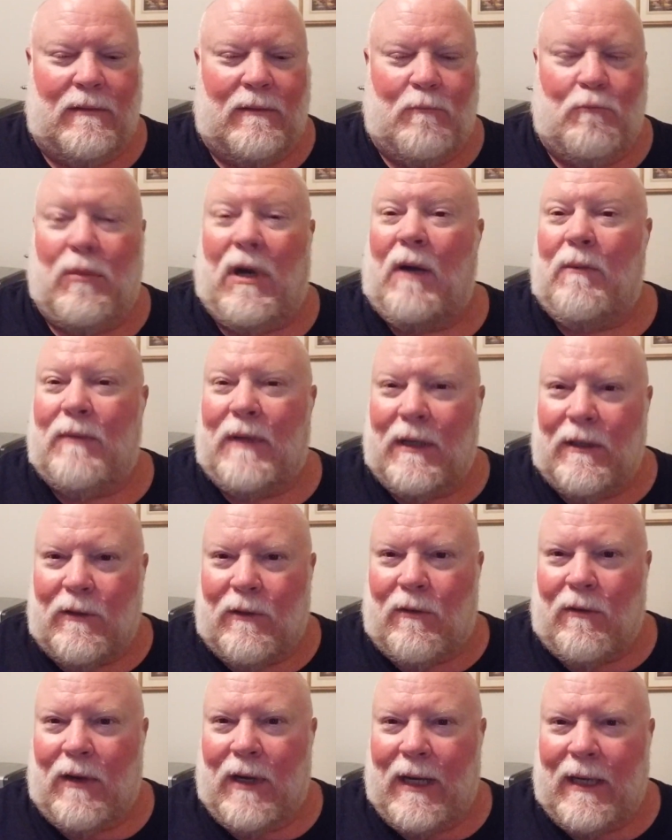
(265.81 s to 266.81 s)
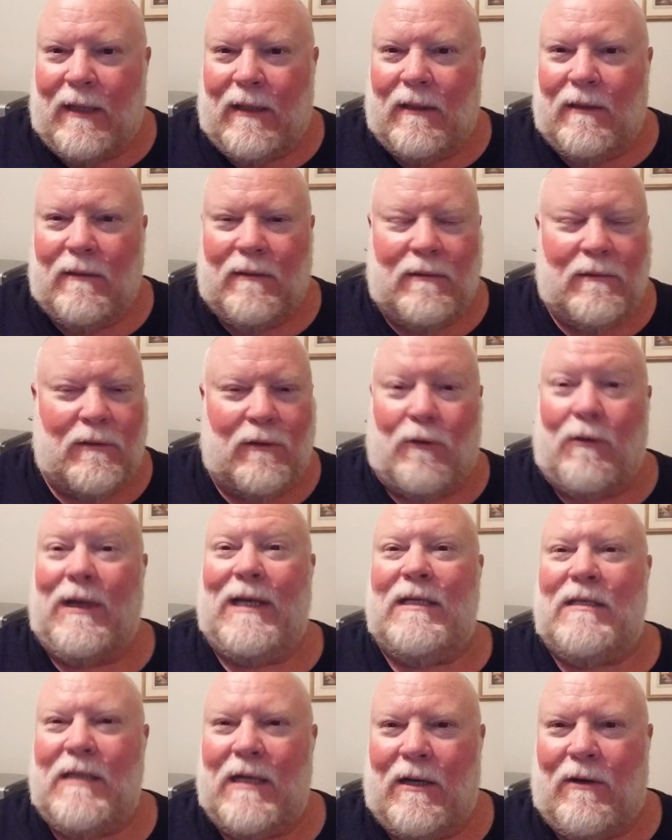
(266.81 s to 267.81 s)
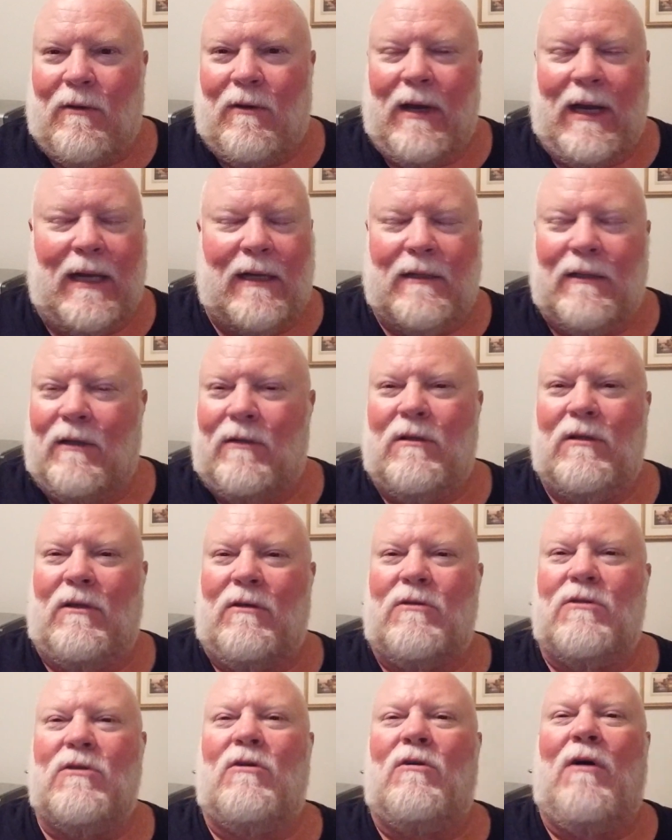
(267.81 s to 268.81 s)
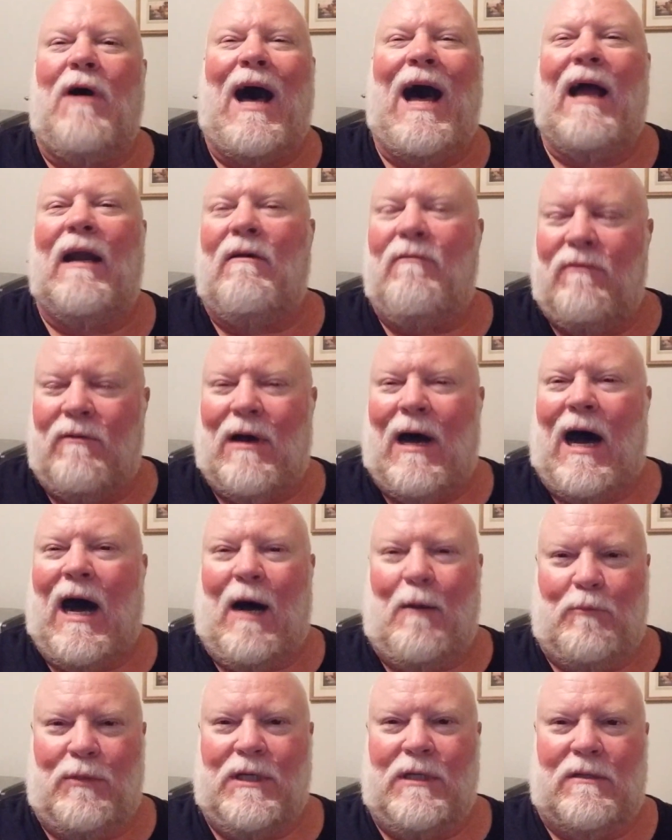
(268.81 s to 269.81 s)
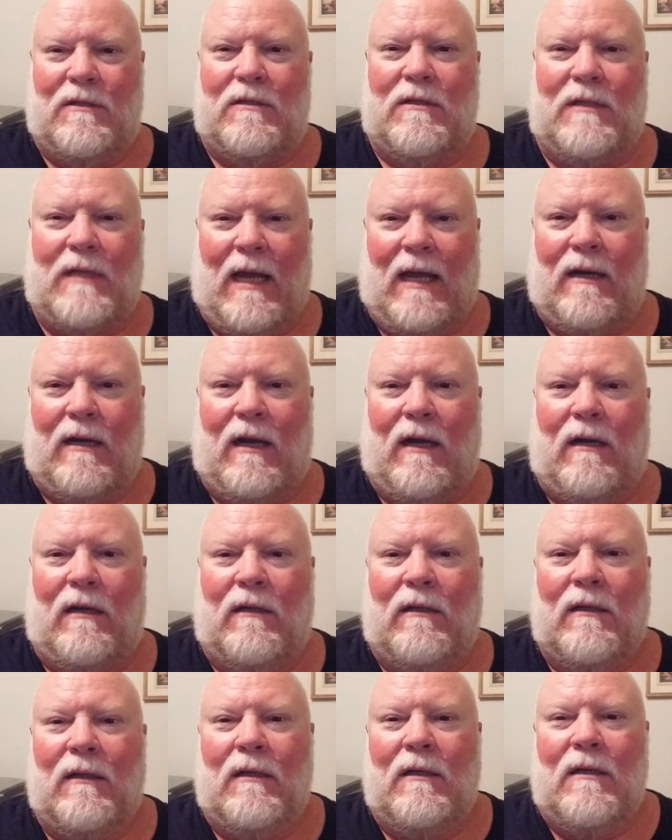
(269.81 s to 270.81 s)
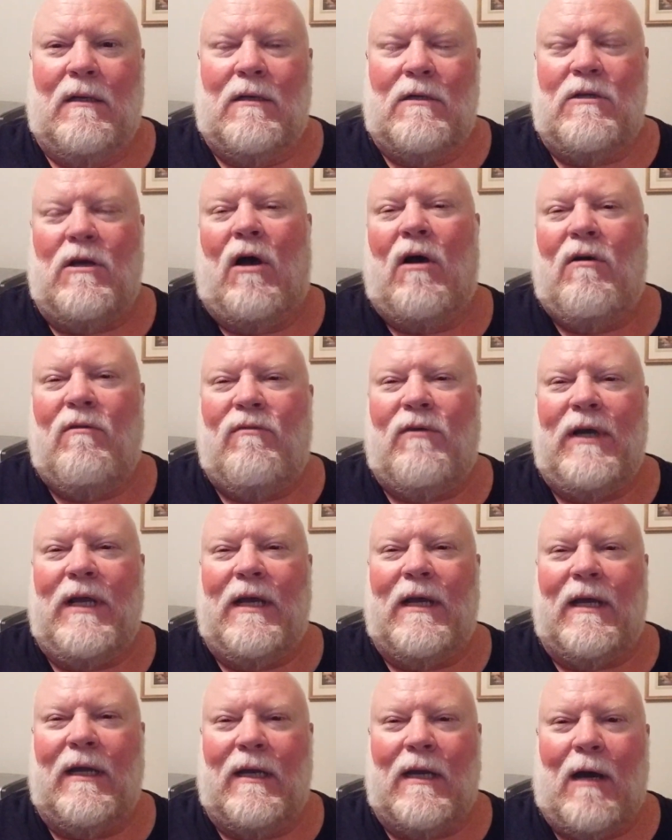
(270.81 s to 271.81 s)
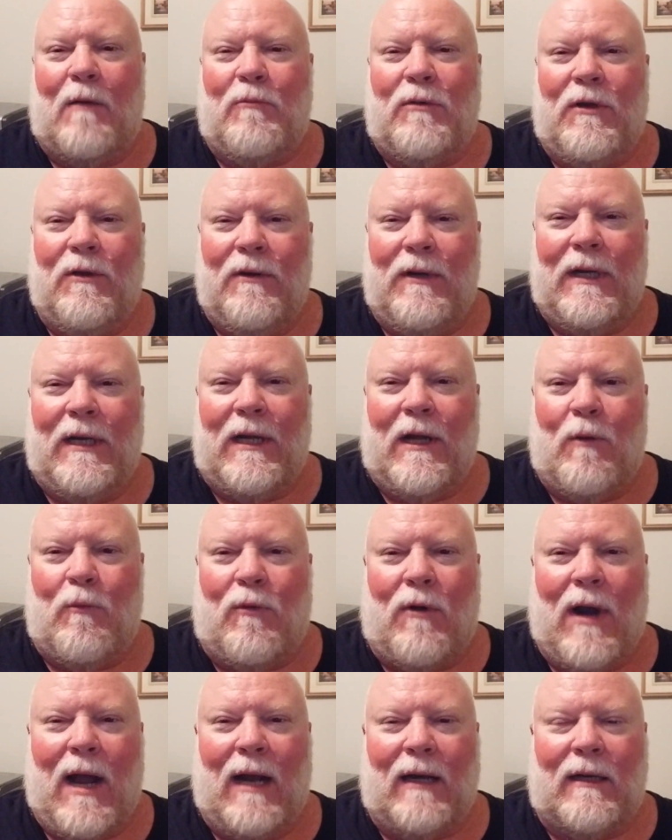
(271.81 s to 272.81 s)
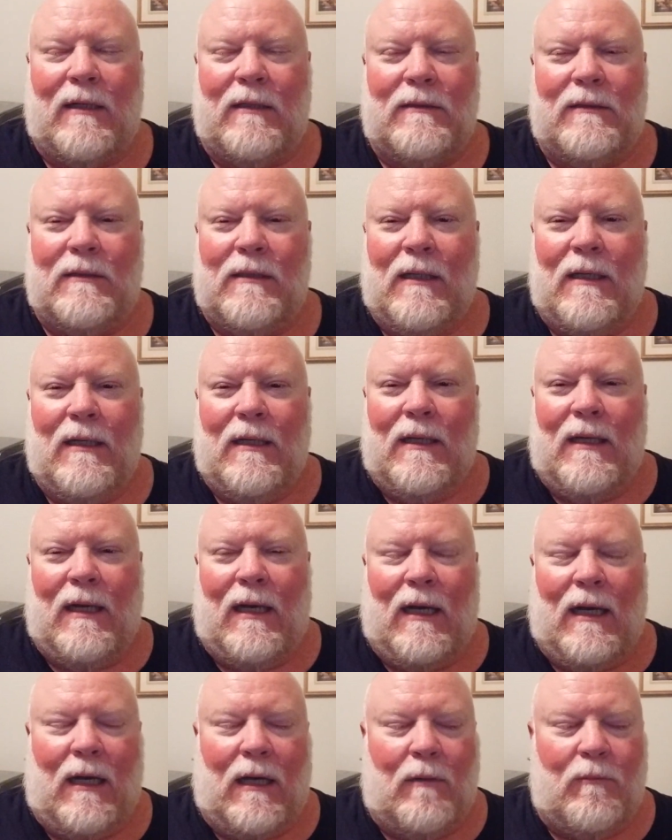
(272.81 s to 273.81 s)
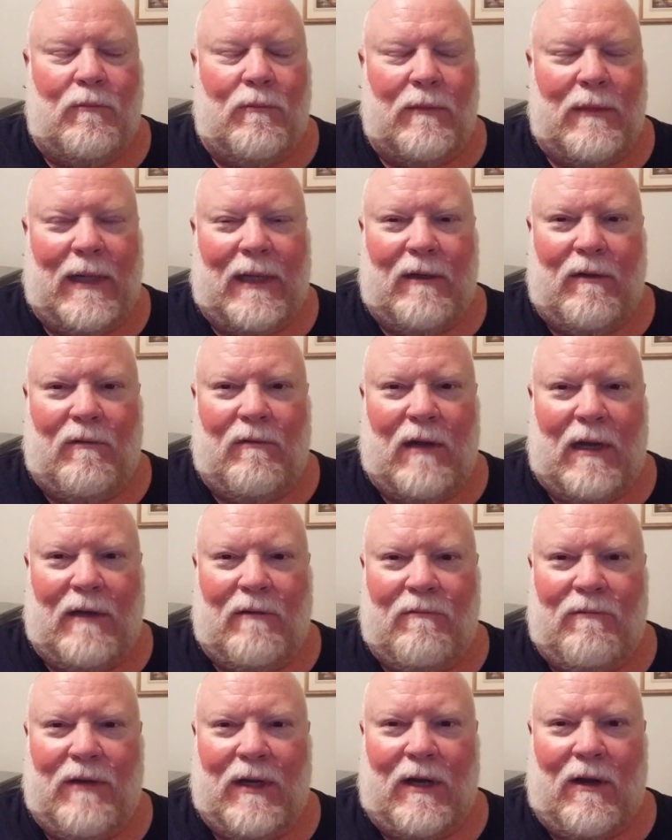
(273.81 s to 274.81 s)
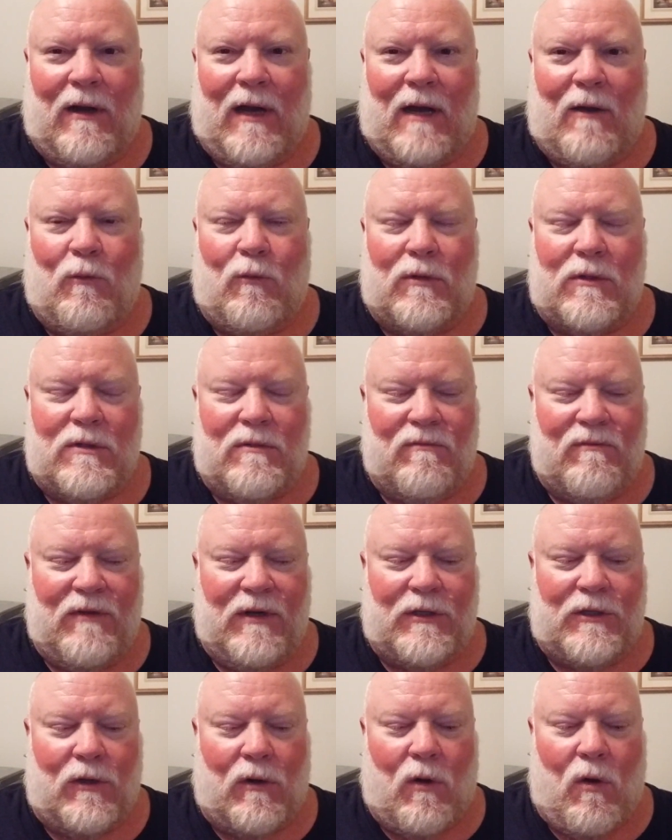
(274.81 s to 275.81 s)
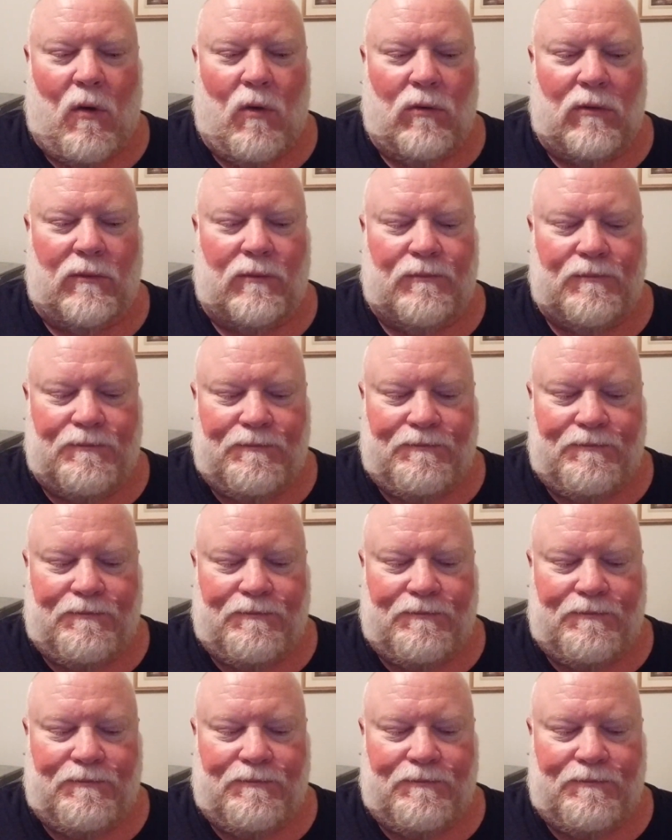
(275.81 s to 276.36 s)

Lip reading: Pumpkin Creek, Greasy Creek. There's a lot of options down there. So hopefully you get an opportunity to go practice and figure out where some fish are holding.